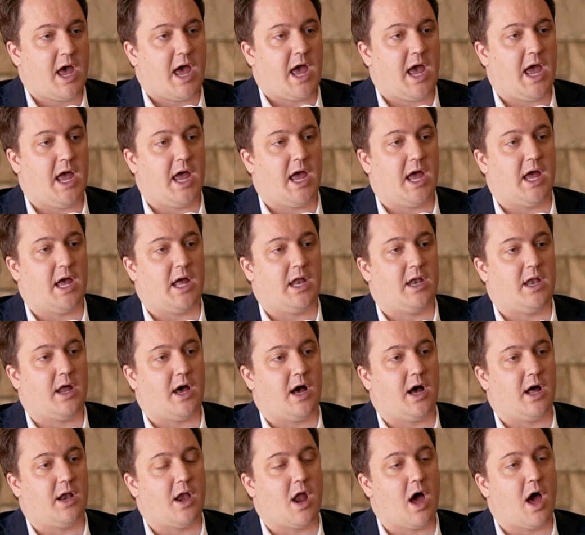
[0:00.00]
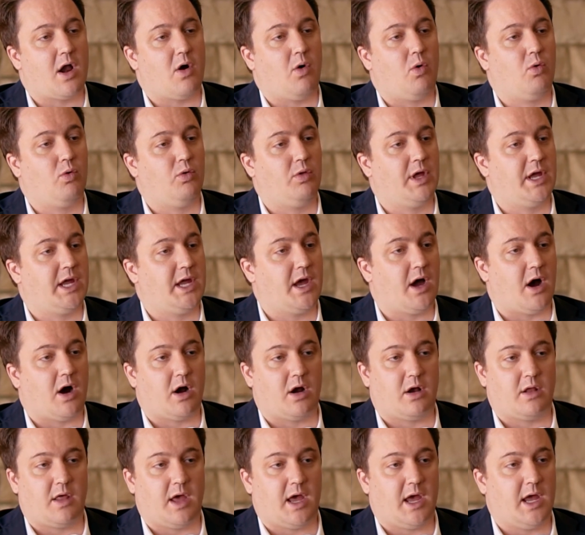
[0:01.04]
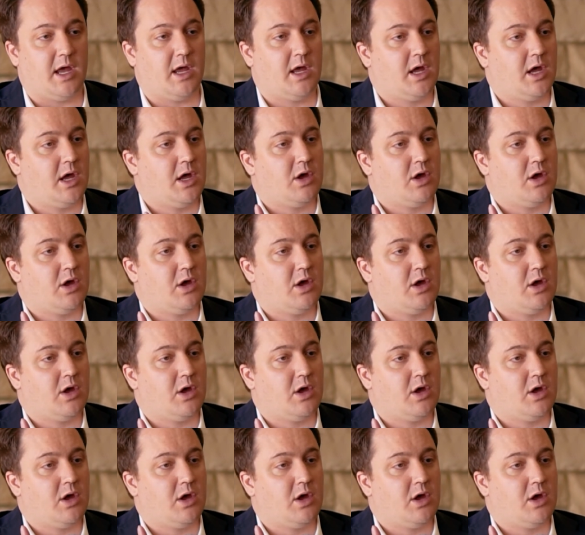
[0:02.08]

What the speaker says: and not only are they